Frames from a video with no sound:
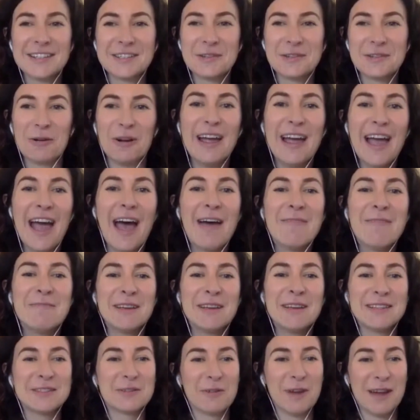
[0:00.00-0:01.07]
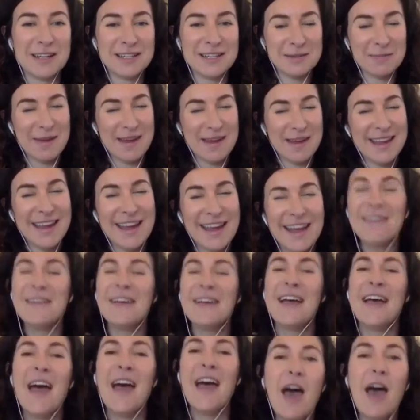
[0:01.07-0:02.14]
Laura. It's great to be here.
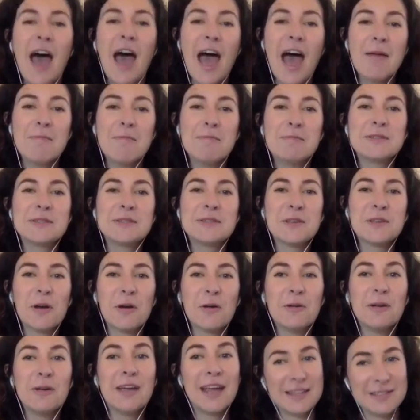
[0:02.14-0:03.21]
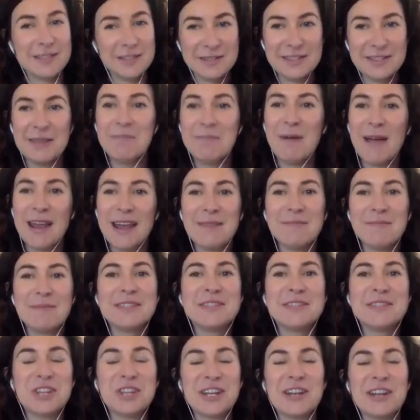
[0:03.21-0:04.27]
So as you said, my name
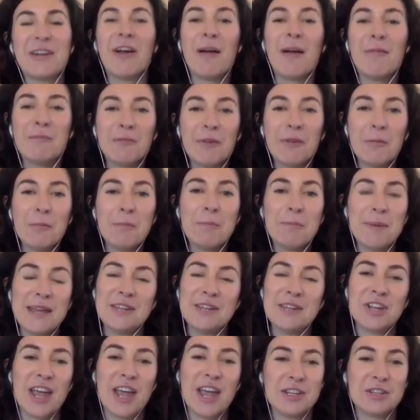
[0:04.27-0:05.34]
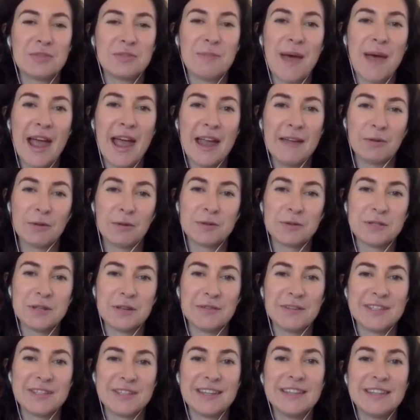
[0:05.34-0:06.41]
is Jenna. I'm from Be Change Behavioural
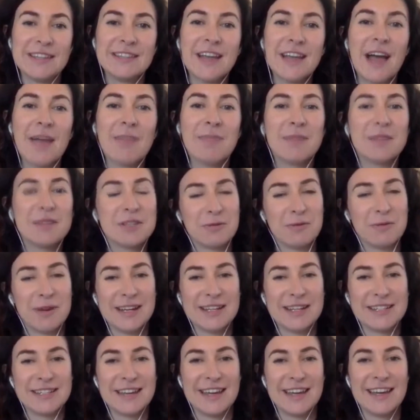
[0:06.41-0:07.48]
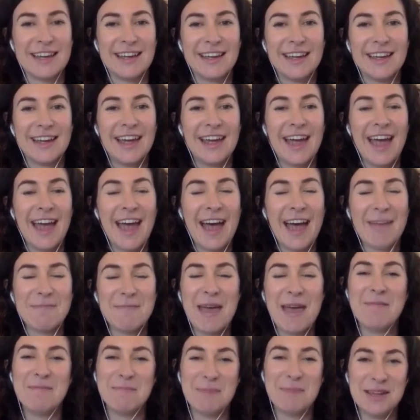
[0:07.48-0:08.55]
Services. I'm the director
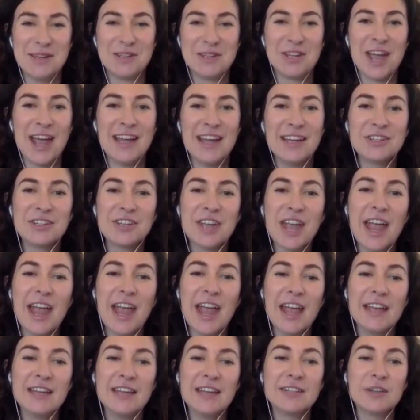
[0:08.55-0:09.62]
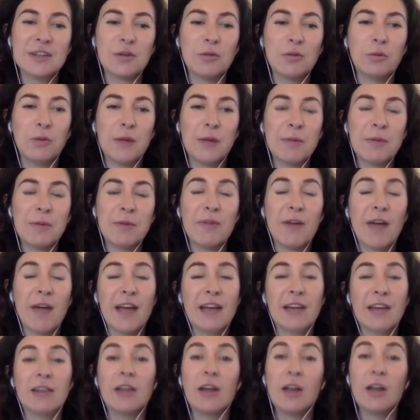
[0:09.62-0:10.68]
at Be Change, and we
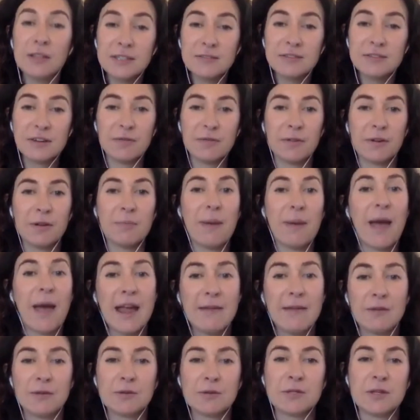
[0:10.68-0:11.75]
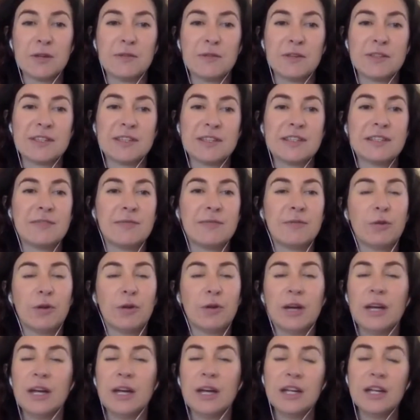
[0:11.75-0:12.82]
provide lots of different behavioural services
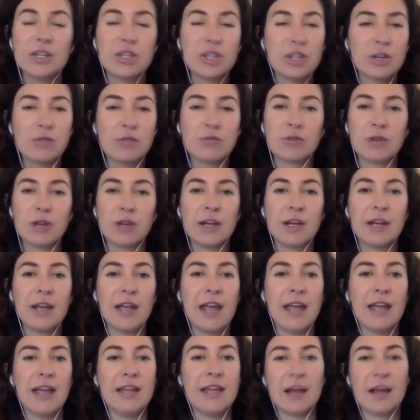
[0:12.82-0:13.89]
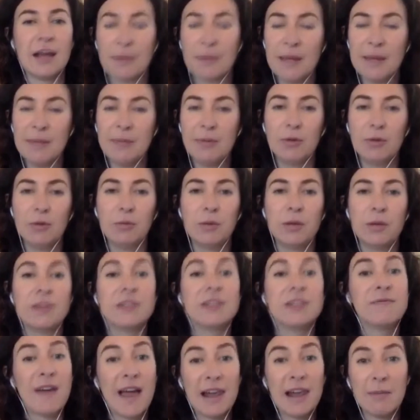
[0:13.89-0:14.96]
for children and young people
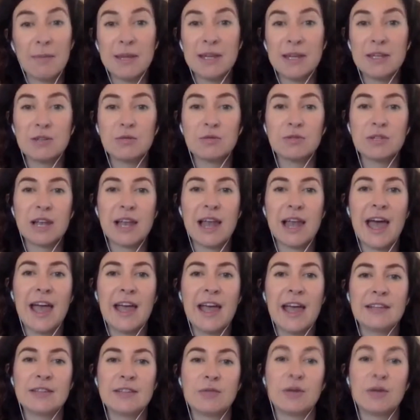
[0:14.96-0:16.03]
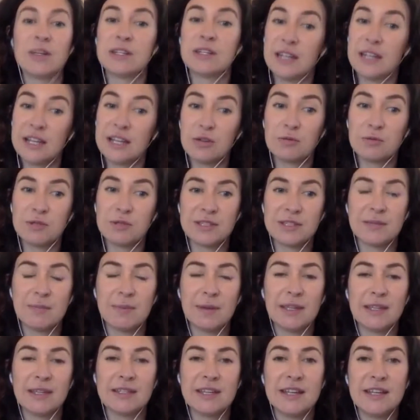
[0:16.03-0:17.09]
with developmental delays or intellectual
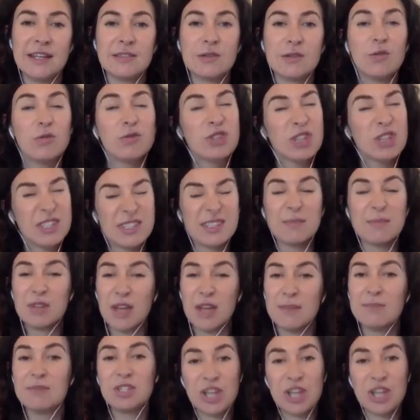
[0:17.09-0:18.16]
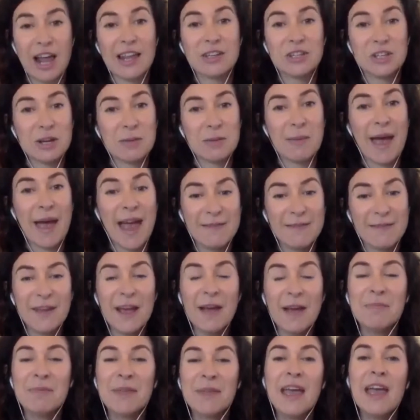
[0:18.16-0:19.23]
disabilities or just sometimes challenging
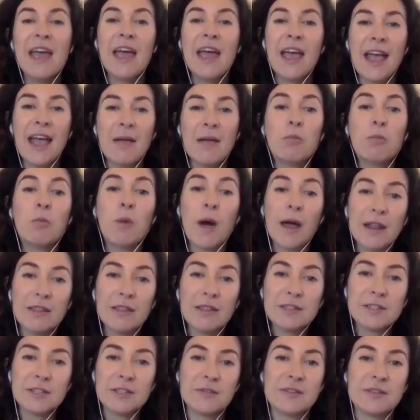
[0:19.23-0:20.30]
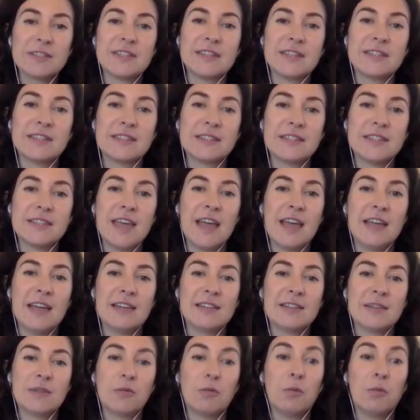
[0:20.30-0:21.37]
behaviour. And one of the services that
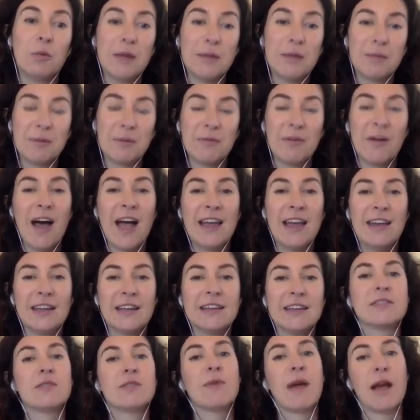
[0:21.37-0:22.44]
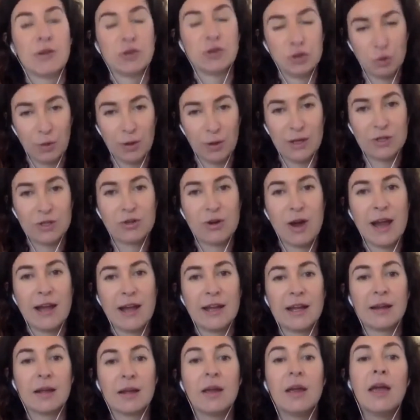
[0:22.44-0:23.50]
we provide is around toilet
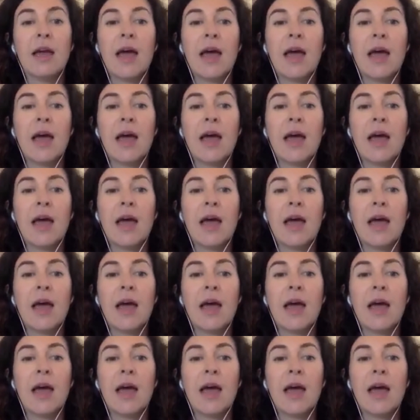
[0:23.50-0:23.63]
training.